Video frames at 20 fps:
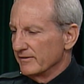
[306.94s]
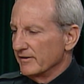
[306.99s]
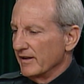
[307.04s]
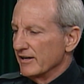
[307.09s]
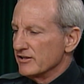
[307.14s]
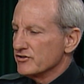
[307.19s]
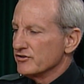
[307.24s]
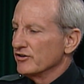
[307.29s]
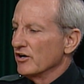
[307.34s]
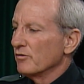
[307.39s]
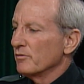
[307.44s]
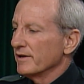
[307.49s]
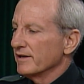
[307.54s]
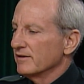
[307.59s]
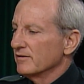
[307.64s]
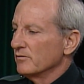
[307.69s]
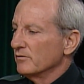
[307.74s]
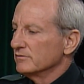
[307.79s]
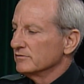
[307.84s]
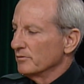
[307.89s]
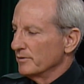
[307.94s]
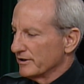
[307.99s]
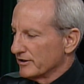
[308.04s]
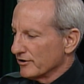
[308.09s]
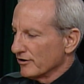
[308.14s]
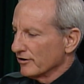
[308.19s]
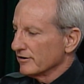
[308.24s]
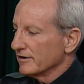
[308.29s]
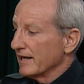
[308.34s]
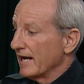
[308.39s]
as you know, we
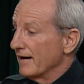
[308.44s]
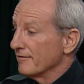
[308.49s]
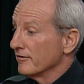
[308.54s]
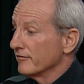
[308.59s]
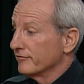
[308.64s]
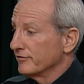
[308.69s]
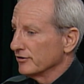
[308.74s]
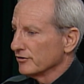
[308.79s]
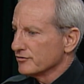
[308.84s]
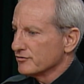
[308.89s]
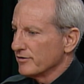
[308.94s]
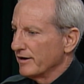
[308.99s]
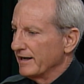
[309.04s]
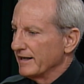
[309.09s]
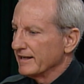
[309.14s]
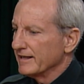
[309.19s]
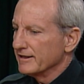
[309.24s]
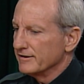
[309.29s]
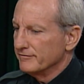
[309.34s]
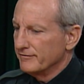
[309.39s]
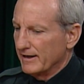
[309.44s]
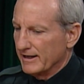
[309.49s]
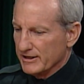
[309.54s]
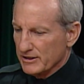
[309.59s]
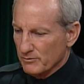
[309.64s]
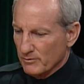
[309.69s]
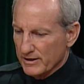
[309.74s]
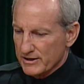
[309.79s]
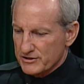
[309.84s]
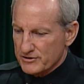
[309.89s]
currently have a field training and
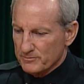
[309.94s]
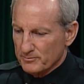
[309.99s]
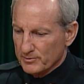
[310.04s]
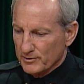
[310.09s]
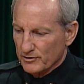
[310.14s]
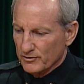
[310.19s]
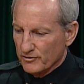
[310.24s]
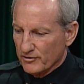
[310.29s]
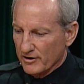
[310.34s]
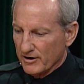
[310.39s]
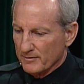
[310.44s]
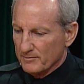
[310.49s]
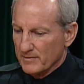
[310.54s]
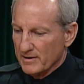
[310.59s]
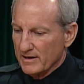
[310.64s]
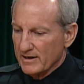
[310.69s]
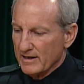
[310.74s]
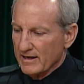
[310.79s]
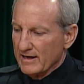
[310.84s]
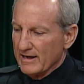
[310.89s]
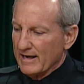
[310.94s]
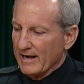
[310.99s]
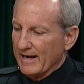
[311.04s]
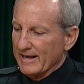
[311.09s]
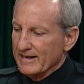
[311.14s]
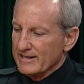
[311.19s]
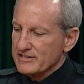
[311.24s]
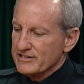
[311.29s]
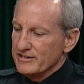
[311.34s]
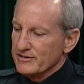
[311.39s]
evaluation program,
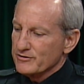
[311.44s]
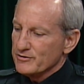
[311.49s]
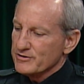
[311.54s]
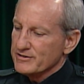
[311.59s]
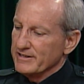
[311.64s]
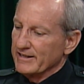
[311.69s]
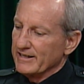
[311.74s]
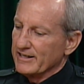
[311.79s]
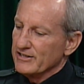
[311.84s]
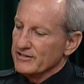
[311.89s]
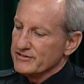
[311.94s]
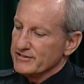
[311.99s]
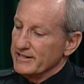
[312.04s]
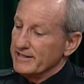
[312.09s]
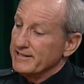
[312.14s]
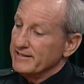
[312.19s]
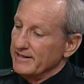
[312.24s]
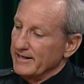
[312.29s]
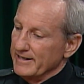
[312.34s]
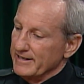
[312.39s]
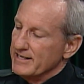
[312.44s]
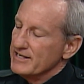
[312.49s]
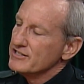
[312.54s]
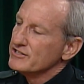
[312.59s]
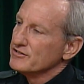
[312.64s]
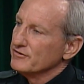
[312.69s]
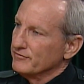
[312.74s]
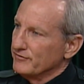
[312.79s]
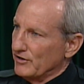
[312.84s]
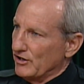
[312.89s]
and it's interesting because it
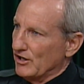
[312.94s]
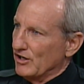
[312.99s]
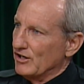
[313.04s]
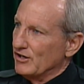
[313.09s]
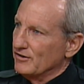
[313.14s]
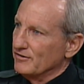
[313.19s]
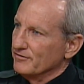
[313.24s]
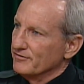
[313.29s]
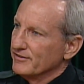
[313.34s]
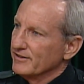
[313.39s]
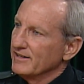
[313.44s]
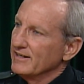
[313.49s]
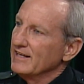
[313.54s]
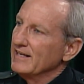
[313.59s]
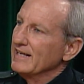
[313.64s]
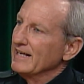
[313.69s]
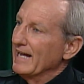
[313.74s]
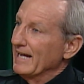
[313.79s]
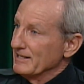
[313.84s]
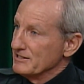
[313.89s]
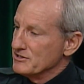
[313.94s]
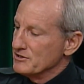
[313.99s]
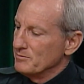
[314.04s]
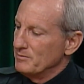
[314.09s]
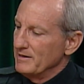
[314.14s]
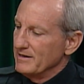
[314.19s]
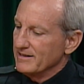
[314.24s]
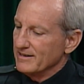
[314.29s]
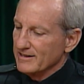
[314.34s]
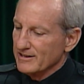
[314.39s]
has evolved. And
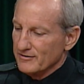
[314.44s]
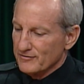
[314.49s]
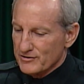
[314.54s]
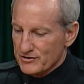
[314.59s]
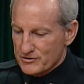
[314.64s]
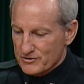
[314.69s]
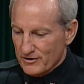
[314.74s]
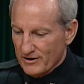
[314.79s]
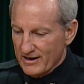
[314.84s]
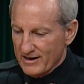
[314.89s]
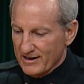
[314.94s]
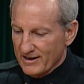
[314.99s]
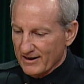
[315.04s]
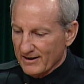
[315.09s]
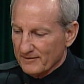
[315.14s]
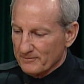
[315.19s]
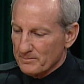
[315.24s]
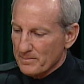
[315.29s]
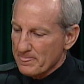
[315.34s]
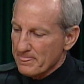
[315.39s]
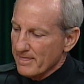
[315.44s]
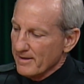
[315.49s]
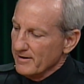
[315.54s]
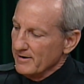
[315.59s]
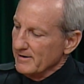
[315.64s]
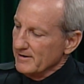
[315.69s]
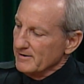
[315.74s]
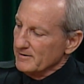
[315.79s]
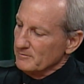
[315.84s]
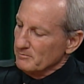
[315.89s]
speaking of the training,
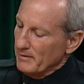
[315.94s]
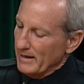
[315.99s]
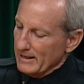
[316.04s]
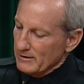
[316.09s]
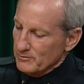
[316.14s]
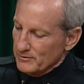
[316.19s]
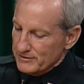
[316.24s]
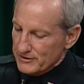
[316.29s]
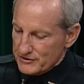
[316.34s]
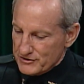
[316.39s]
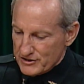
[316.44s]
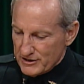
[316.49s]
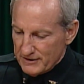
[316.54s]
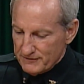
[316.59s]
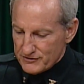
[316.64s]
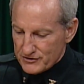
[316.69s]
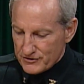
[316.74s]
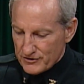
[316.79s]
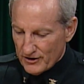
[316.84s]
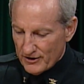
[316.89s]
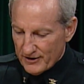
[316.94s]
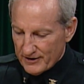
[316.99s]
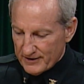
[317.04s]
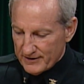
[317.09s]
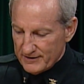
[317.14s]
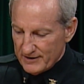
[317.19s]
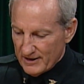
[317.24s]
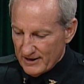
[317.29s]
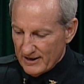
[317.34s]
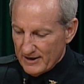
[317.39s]
back when the chief
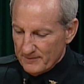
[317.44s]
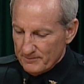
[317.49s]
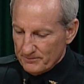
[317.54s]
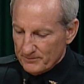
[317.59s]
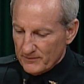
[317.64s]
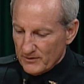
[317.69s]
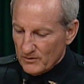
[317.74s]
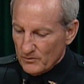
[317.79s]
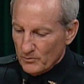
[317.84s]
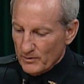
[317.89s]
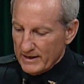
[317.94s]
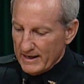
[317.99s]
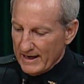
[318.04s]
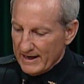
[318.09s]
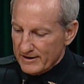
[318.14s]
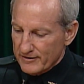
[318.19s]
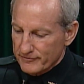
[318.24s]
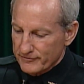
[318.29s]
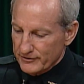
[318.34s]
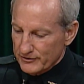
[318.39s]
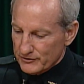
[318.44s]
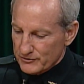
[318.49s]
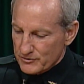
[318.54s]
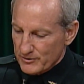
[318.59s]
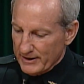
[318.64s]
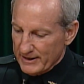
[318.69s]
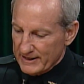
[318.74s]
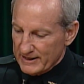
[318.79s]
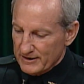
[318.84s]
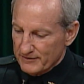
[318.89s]
started, we had a field
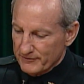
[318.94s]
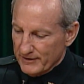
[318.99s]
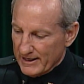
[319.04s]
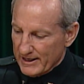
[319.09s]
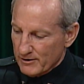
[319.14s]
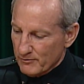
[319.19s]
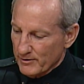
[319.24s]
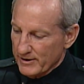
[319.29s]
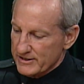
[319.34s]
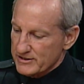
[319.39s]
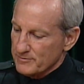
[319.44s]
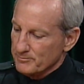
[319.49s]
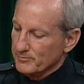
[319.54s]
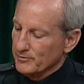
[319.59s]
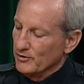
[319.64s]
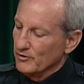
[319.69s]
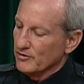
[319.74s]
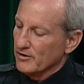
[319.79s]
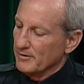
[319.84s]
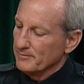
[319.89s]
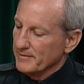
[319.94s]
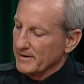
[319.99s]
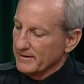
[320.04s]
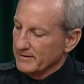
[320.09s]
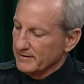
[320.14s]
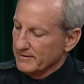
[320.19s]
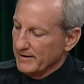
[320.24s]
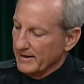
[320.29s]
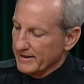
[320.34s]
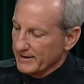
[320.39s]
training and evaluation program that
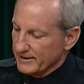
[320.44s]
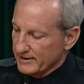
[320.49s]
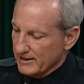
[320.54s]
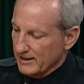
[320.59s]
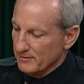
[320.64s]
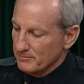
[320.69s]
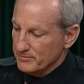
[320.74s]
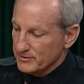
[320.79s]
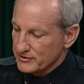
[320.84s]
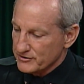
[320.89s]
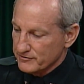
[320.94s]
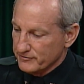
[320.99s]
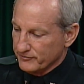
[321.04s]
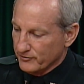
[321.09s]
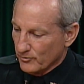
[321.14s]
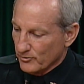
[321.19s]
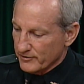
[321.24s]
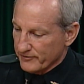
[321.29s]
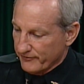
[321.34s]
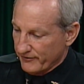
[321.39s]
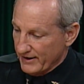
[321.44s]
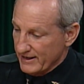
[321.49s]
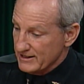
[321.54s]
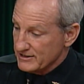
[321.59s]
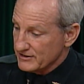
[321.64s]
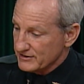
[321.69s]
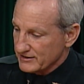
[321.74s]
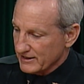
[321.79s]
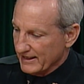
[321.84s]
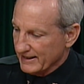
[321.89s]
encompassed 4
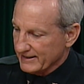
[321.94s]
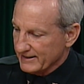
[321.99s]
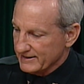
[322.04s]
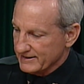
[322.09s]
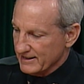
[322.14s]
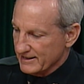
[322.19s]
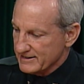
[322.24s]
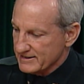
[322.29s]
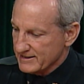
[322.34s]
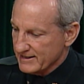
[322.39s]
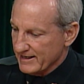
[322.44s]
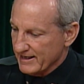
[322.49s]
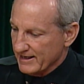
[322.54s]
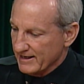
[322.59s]
phases like it does